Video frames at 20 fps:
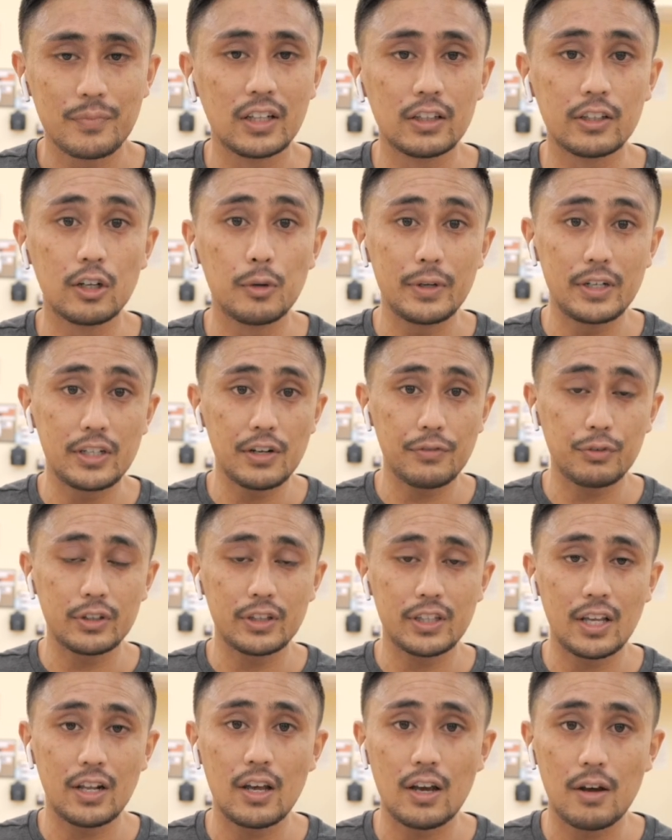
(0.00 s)
A little bit different
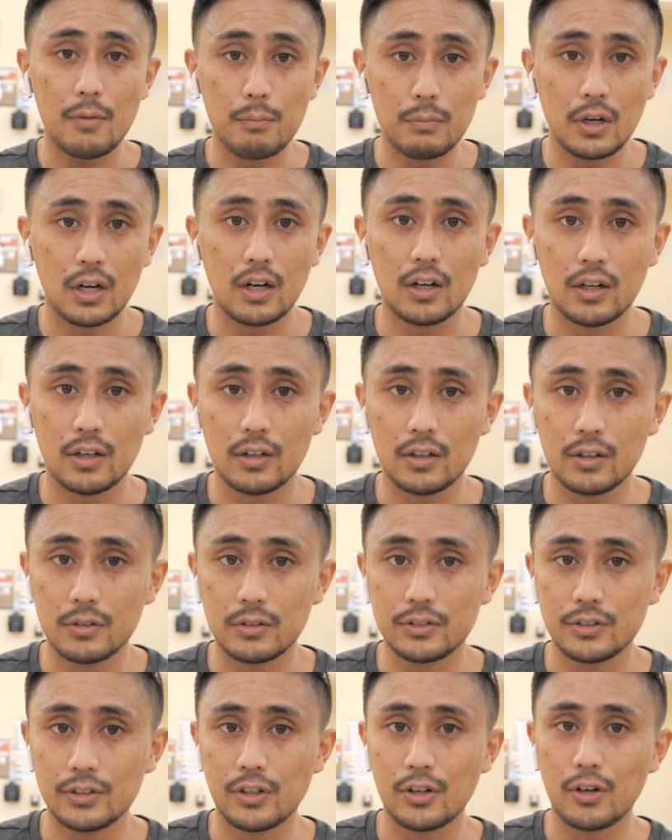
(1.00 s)
than
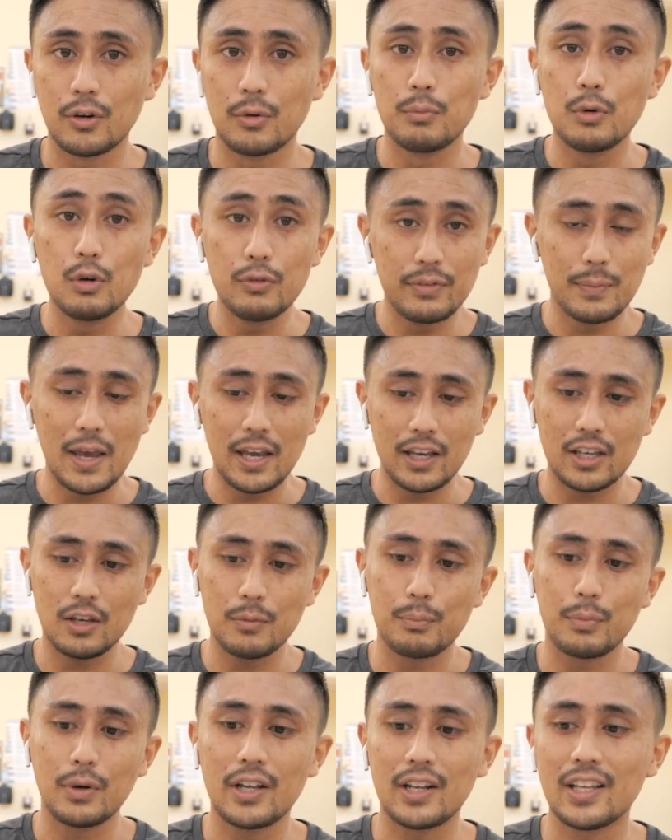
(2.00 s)
movie
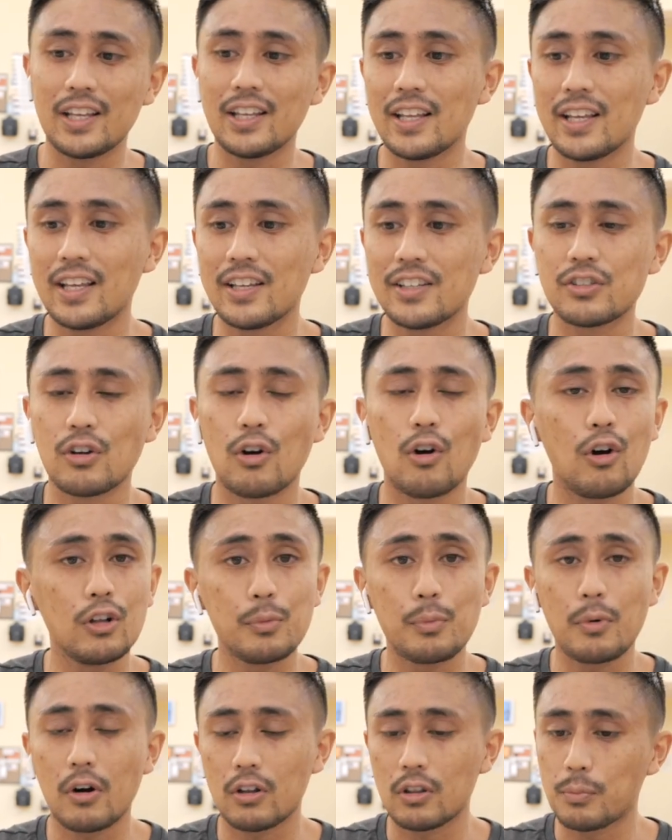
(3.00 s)
making, but it is all a part of